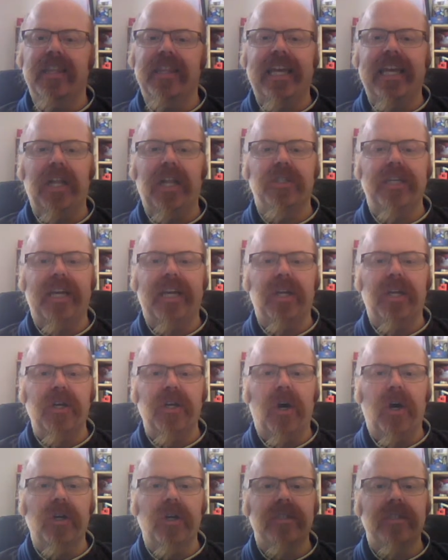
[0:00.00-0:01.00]
Celtic
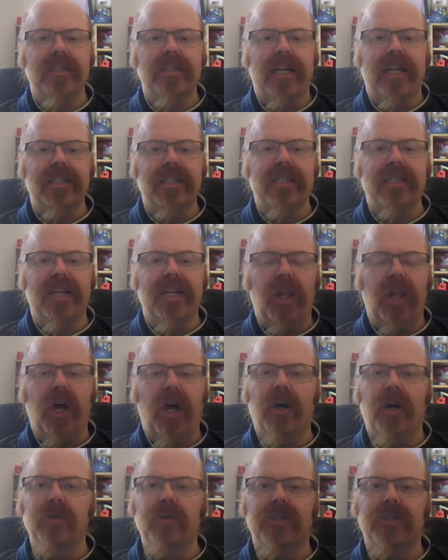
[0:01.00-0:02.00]
knot and still
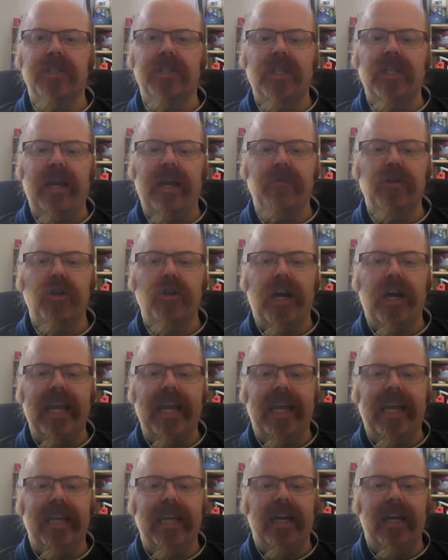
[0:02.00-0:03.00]
holds the same
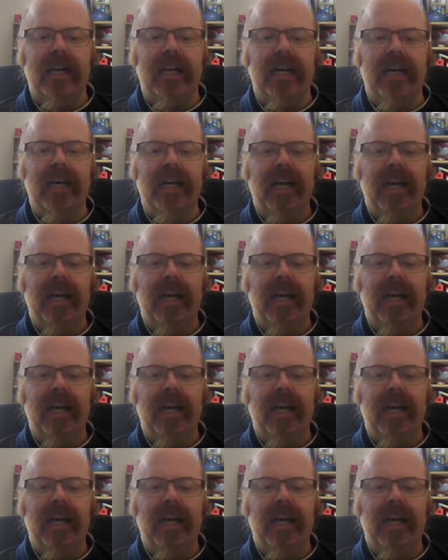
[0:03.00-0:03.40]
triangular